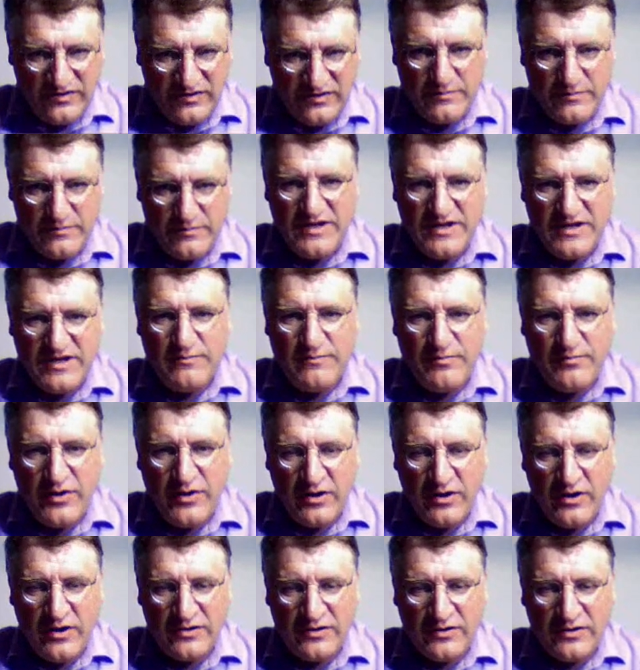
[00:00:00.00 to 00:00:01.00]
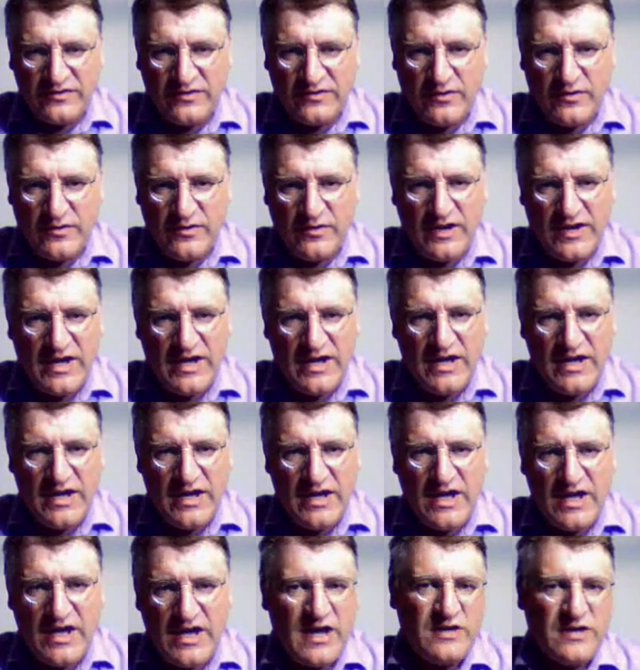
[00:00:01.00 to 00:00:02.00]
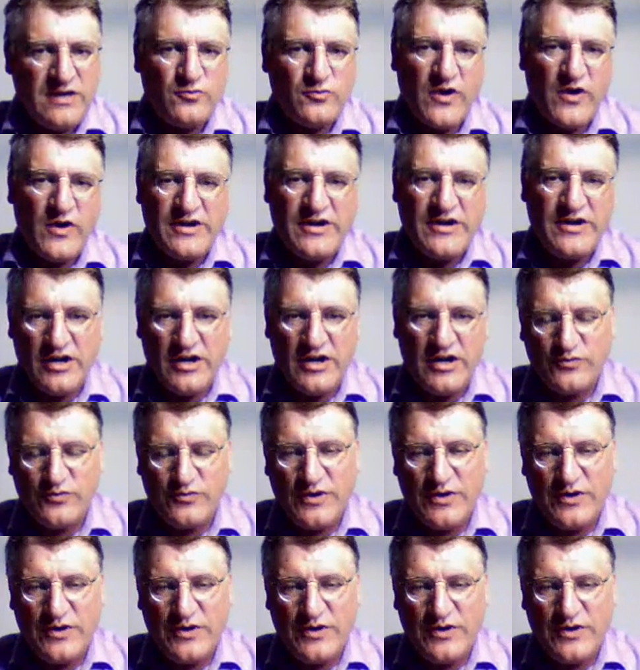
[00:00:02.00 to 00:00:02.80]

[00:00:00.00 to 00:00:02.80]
is going to be the impulse, okay, and why not?